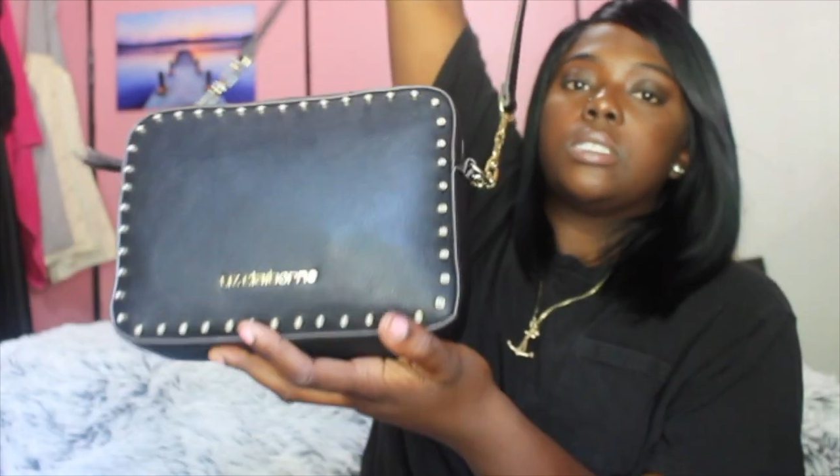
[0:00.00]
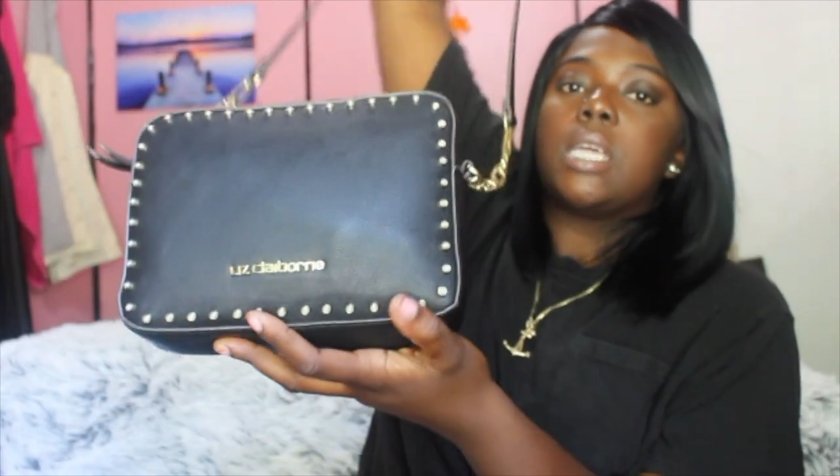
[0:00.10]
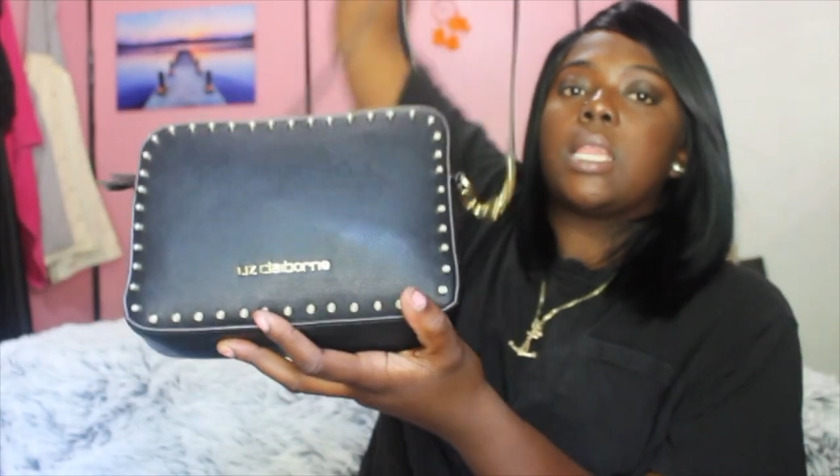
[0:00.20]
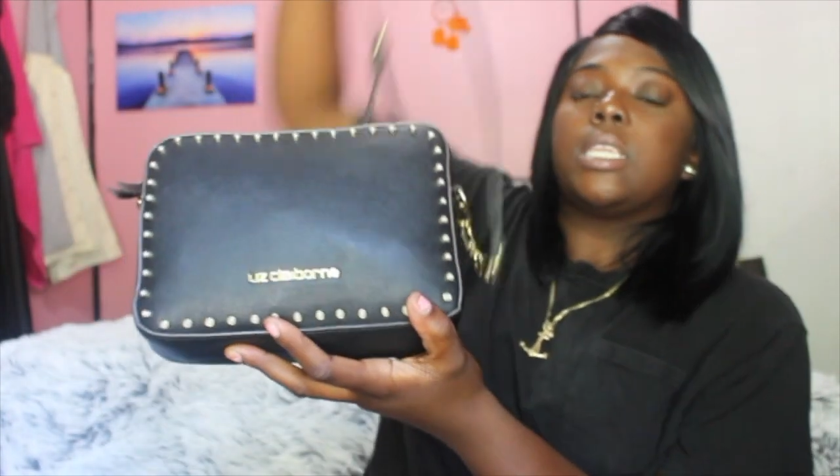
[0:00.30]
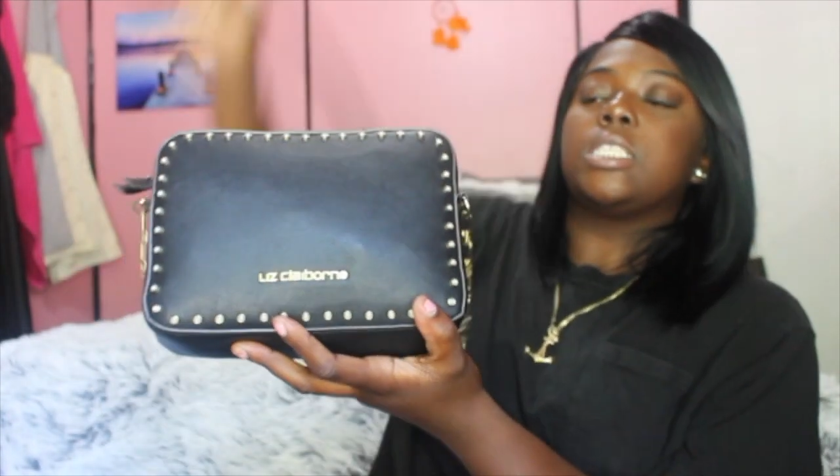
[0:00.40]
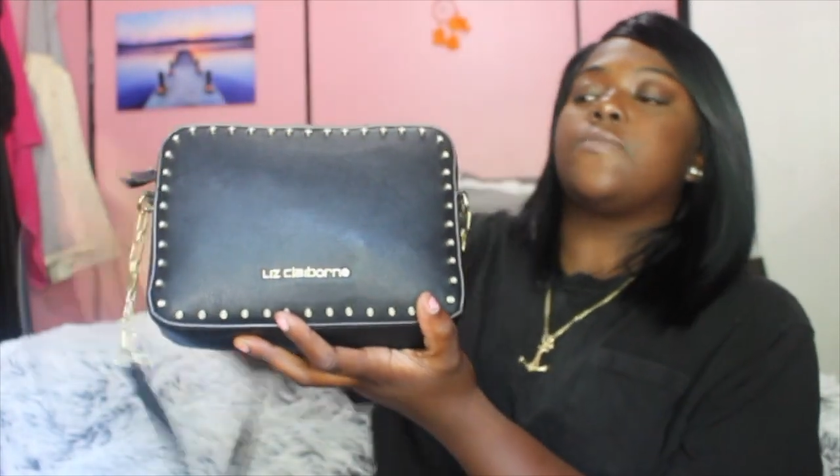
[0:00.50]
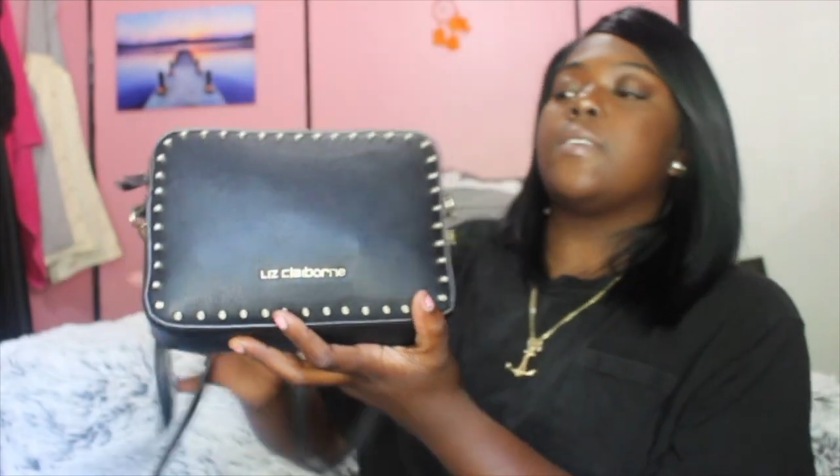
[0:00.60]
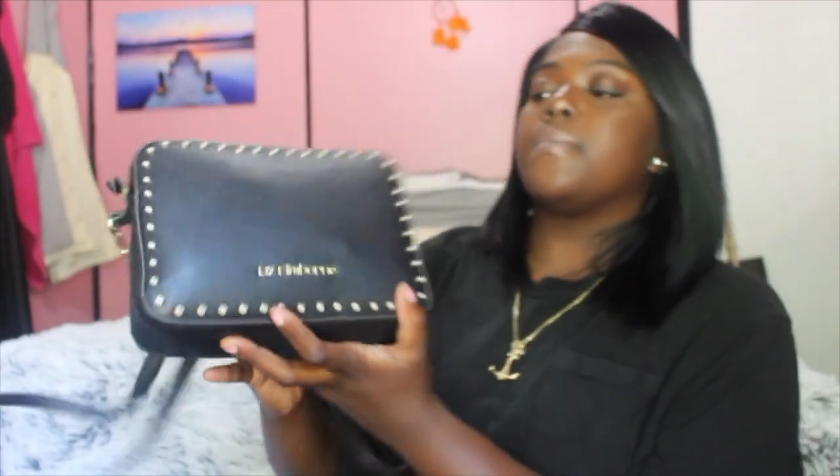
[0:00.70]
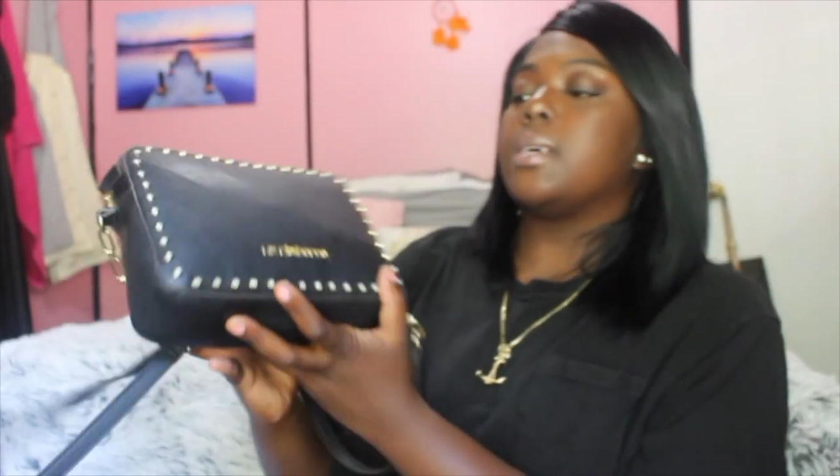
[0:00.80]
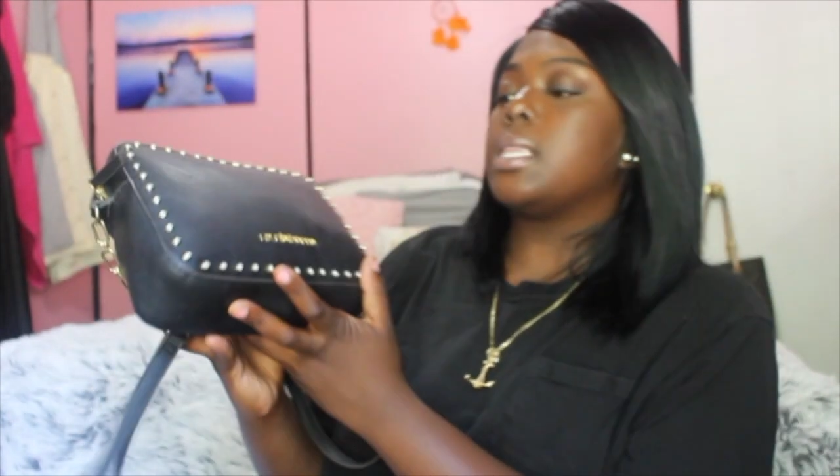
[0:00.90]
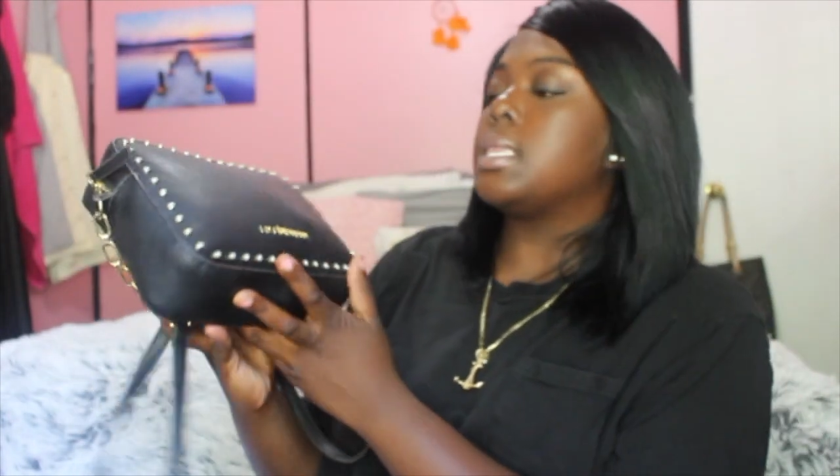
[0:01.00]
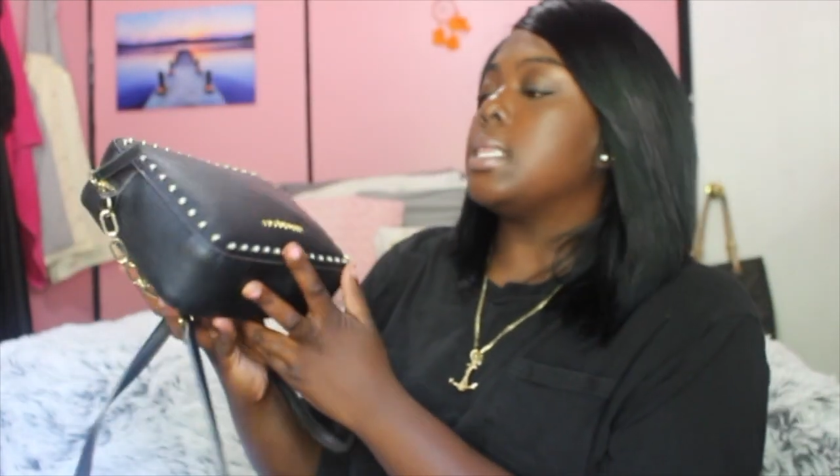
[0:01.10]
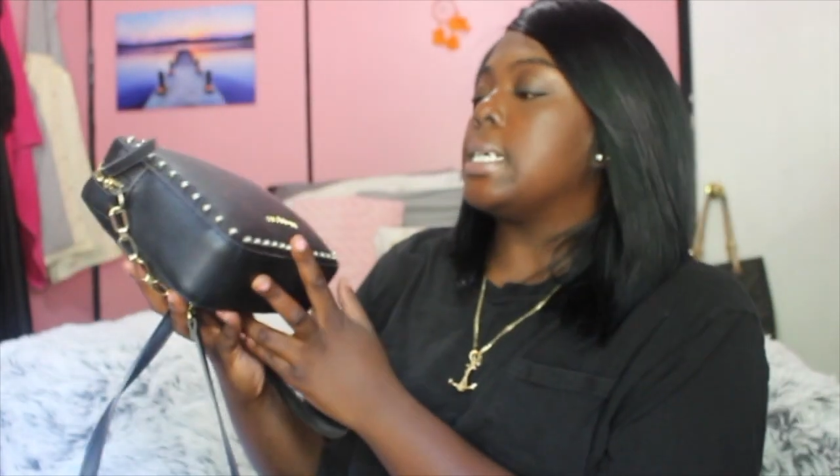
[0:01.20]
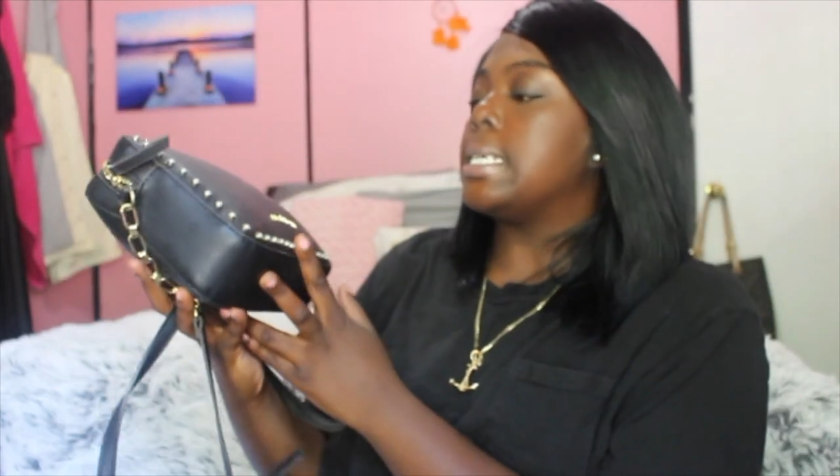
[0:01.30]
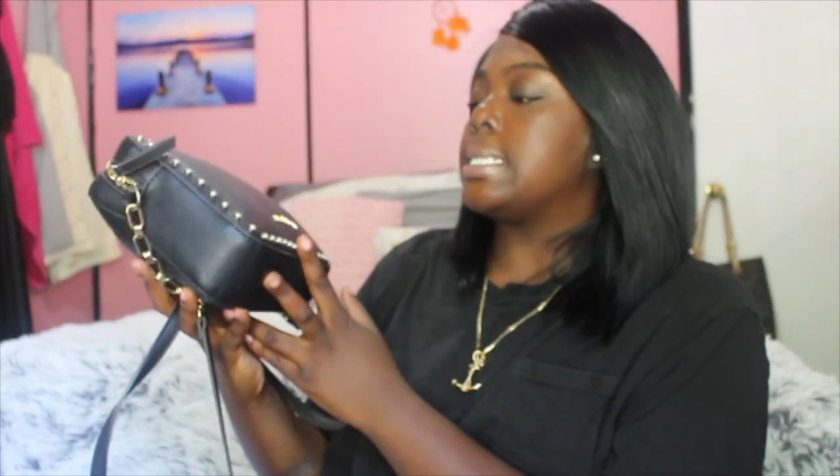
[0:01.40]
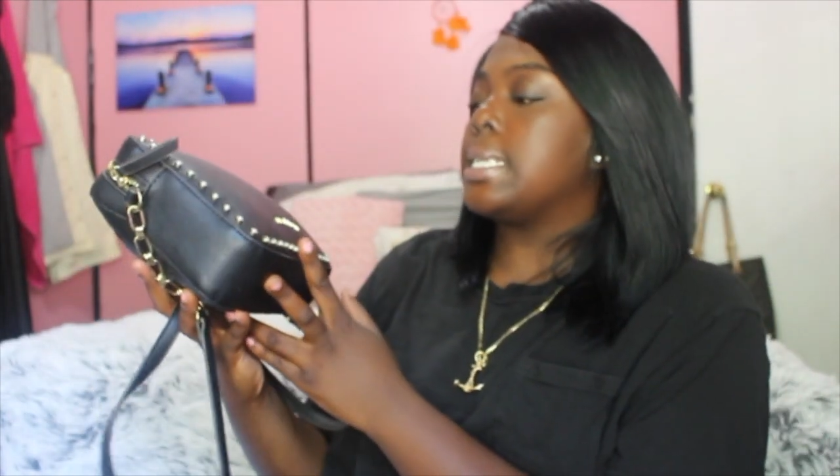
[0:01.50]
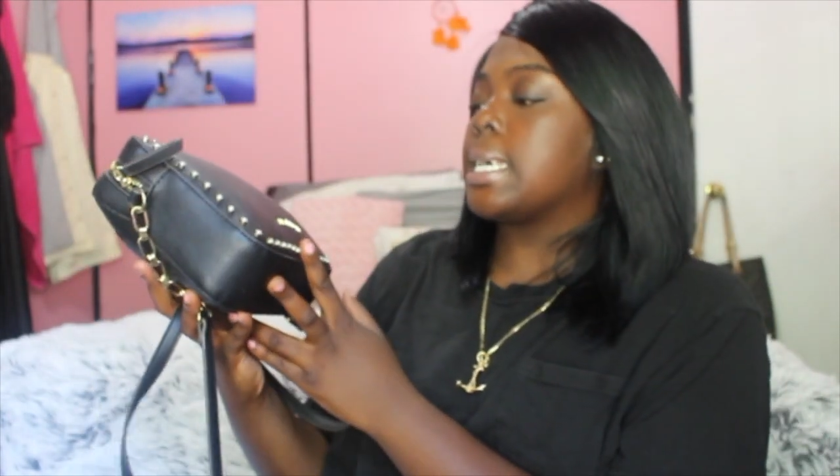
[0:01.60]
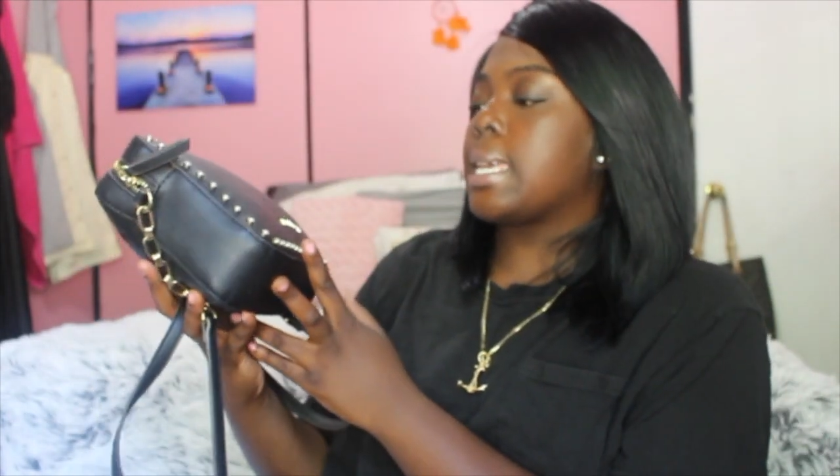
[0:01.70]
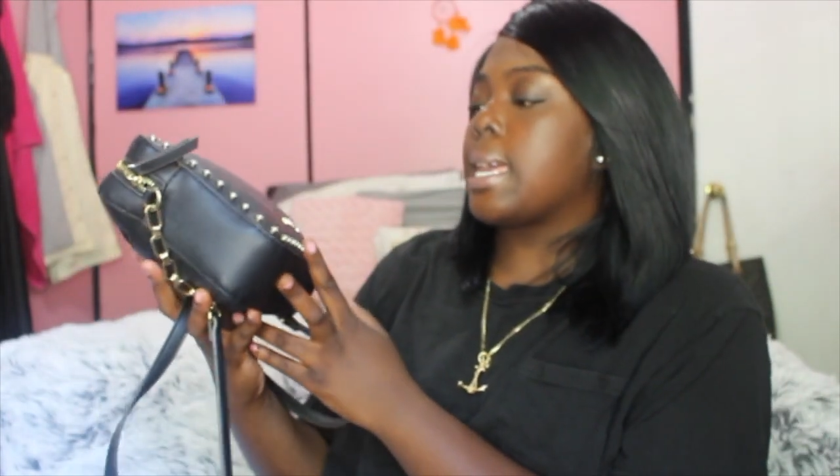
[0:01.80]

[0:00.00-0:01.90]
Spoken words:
And it is from Liz